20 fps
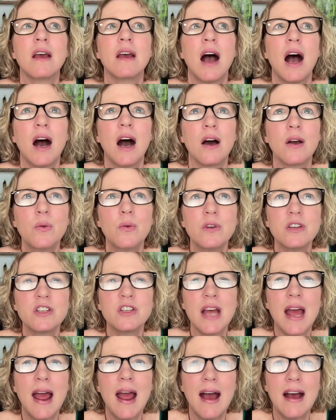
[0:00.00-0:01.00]
how to
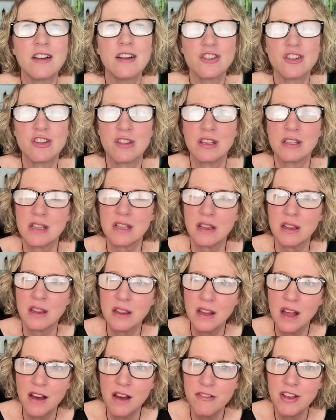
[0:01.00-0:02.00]
attach this
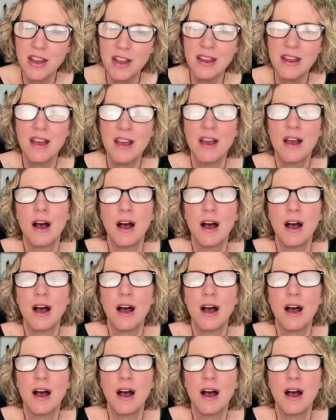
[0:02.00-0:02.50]
loving,